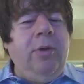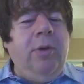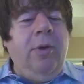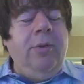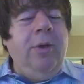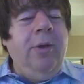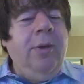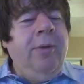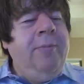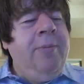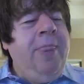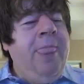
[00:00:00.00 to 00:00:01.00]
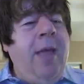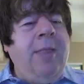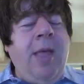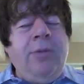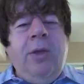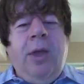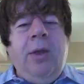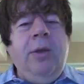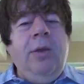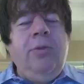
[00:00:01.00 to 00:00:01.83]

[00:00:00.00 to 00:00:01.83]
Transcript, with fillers: could own. And that's it.